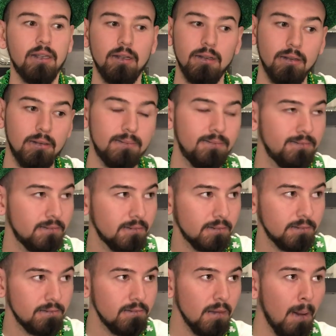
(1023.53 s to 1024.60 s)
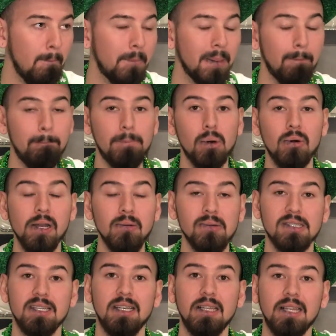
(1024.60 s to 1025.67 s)
it, dude. But boy,
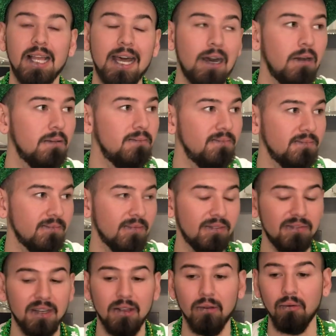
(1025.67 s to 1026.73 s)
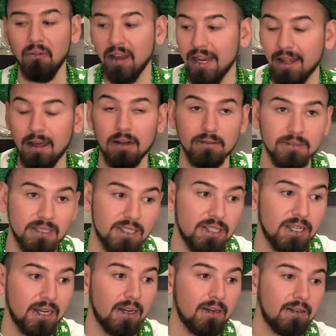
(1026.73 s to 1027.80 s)
was it loud. Fell right out of his
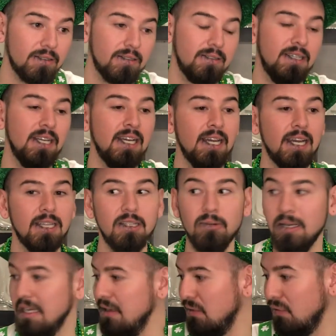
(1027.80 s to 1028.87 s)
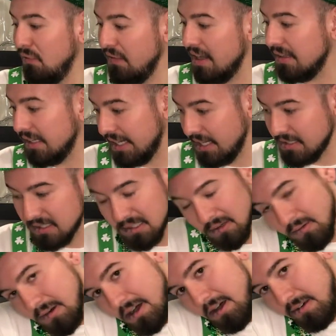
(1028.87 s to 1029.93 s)
chair, dude. And the way he fell against the
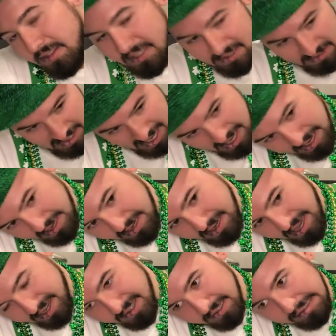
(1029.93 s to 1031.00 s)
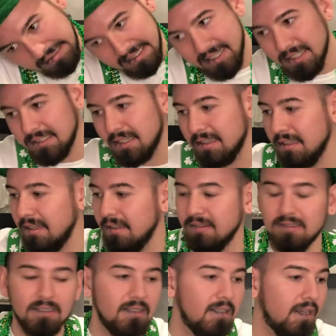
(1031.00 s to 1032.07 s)
wall with his head and neck all kinked, I thought he
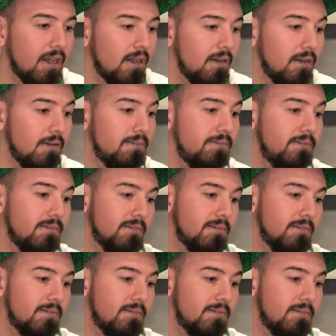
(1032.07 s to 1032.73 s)
was dead, dude.